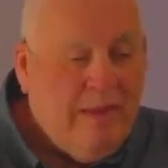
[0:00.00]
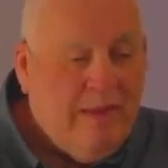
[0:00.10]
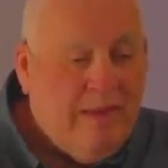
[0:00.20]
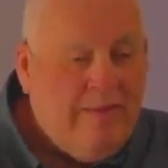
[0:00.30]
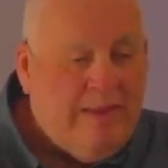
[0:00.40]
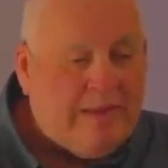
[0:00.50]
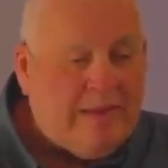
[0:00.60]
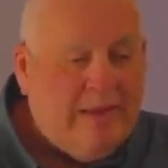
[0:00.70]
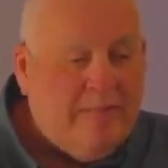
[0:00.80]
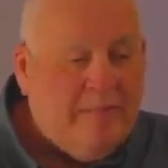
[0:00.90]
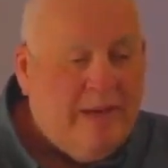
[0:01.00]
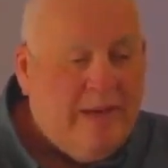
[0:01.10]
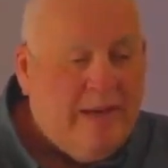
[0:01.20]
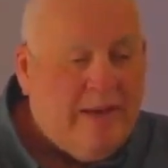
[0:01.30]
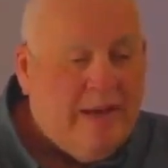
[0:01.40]
Then that same
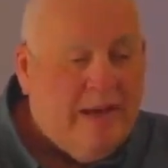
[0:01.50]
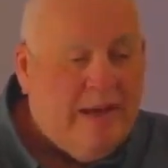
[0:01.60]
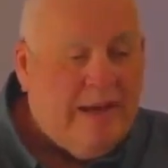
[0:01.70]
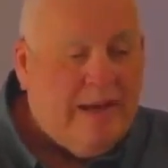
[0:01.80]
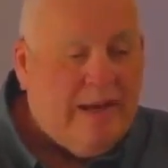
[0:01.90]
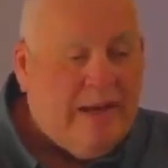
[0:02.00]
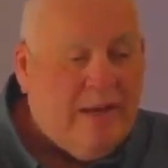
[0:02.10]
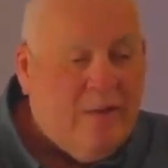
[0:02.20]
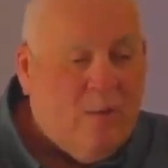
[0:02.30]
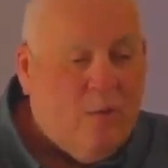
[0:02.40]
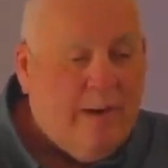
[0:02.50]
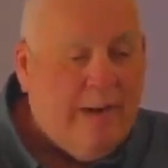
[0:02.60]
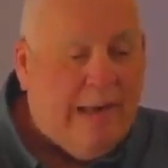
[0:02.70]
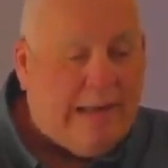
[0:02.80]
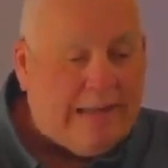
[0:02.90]
day, I got one
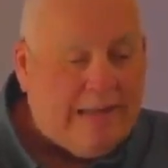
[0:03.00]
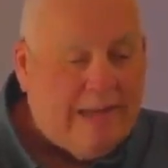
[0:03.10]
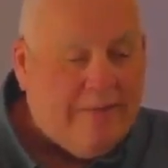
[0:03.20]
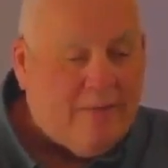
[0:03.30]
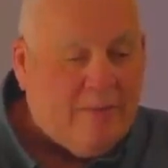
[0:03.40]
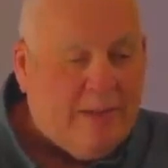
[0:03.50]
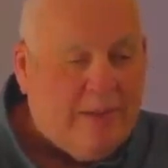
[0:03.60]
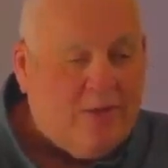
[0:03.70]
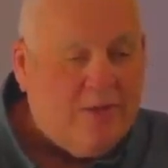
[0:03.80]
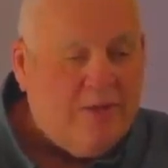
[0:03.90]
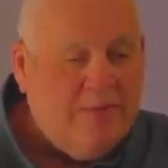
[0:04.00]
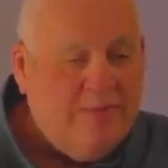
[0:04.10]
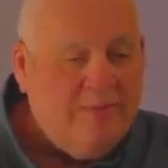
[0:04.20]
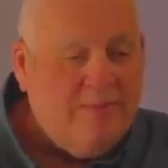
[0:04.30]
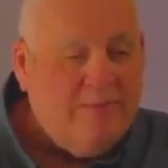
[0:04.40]
last confirmation
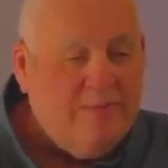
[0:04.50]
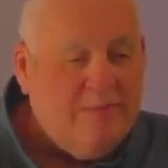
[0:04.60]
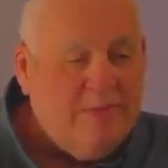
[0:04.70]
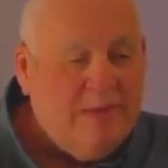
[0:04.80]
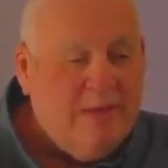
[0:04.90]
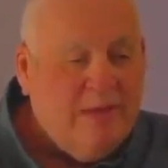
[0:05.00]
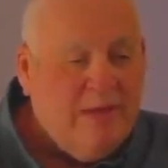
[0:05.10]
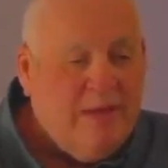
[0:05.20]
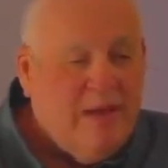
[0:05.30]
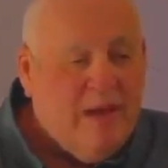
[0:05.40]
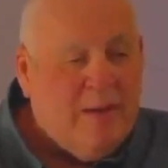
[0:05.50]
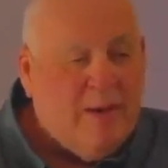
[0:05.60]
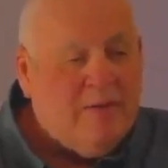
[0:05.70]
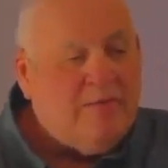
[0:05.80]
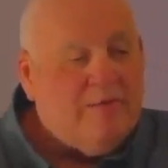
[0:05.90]

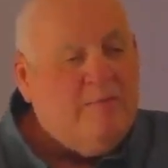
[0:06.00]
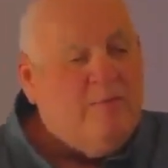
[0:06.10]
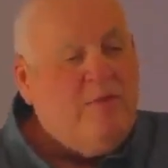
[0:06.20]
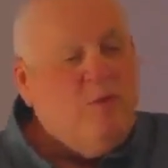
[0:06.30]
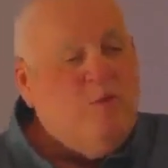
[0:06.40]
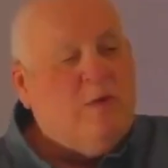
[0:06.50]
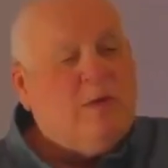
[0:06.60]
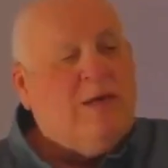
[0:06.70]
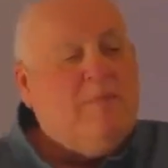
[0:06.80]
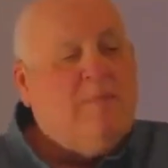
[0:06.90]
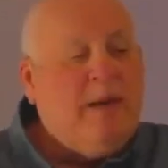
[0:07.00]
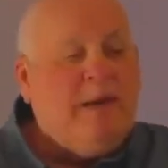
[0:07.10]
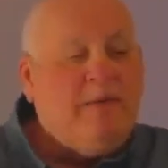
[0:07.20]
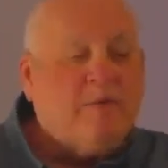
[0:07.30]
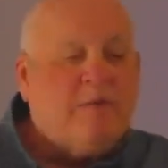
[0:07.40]
about from few will come
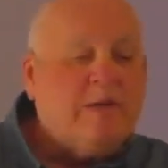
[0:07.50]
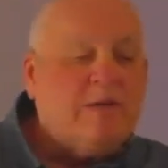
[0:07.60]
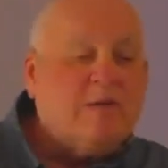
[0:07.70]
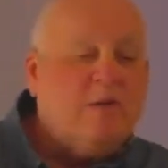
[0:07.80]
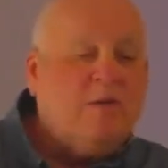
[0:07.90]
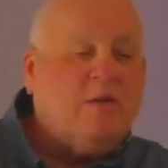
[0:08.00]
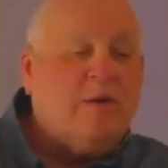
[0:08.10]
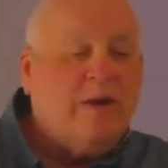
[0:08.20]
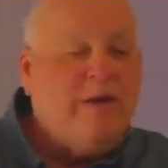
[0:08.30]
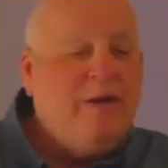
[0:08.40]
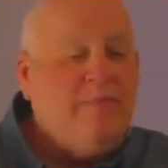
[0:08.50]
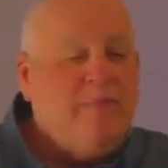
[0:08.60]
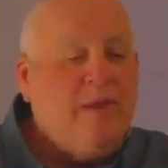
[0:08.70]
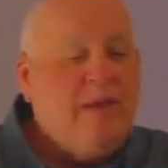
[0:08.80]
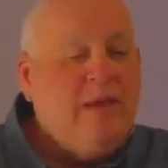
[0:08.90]
many for his glory,
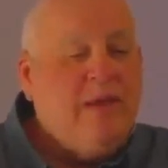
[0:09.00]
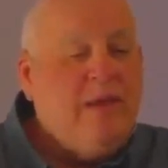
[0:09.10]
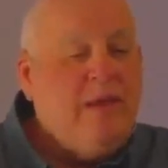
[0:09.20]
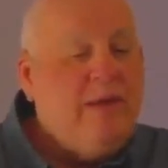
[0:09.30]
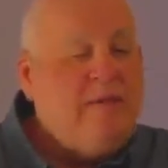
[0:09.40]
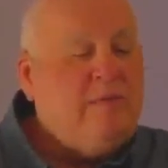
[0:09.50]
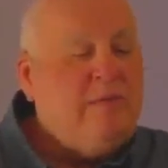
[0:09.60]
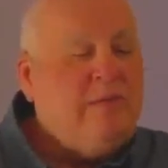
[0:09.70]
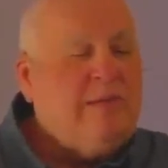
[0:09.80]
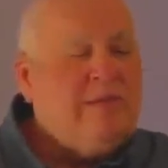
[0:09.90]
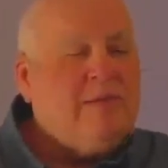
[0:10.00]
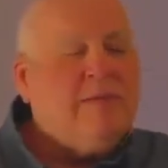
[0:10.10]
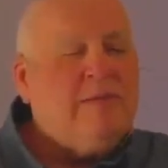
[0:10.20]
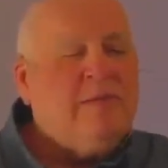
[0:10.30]
and it was this: